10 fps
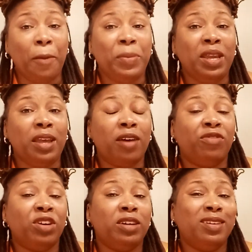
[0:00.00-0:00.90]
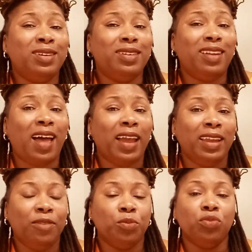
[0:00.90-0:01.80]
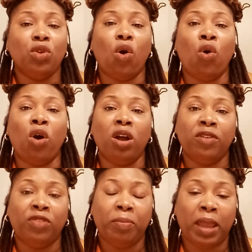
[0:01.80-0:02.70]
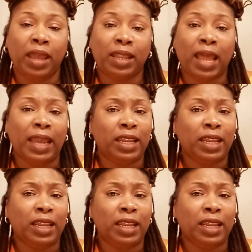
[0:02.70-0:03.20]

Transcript: be of a good light or of a bad light.